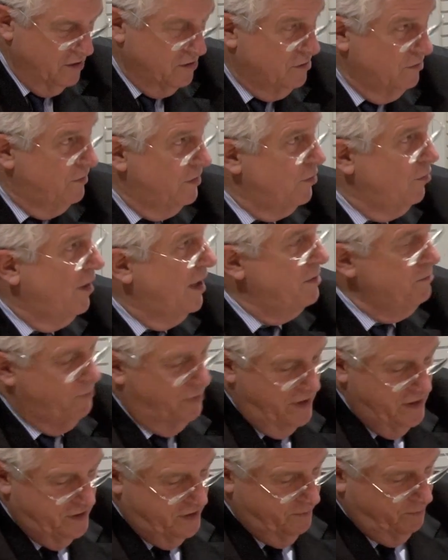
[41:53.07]
to the UN
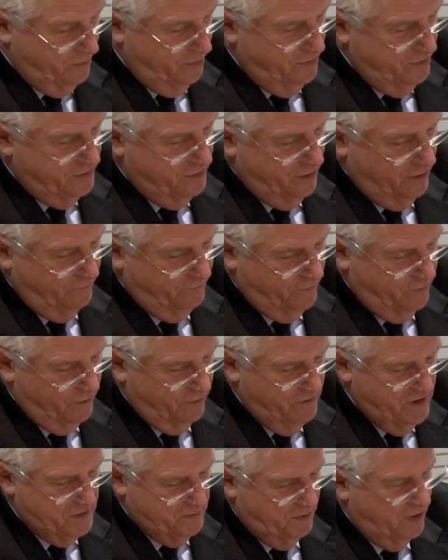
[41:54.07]
principles
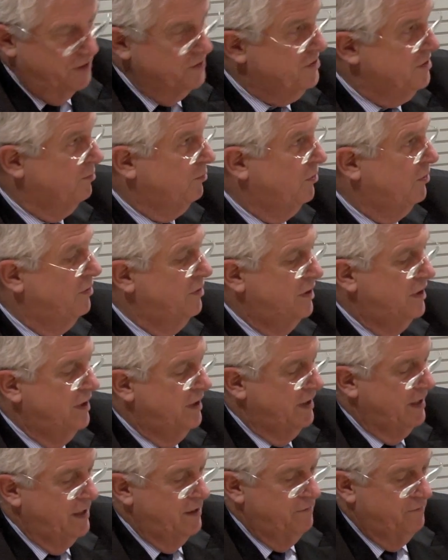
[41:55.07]
for responsible
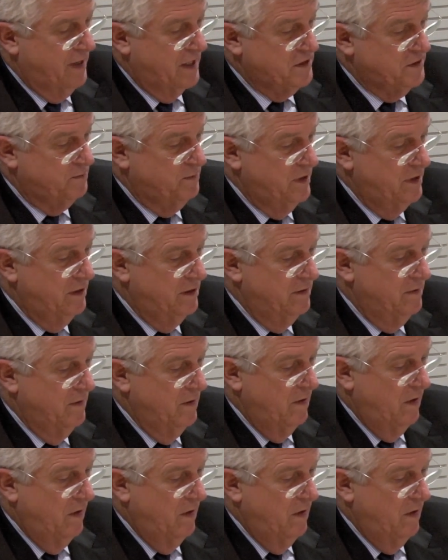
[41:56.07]
investment.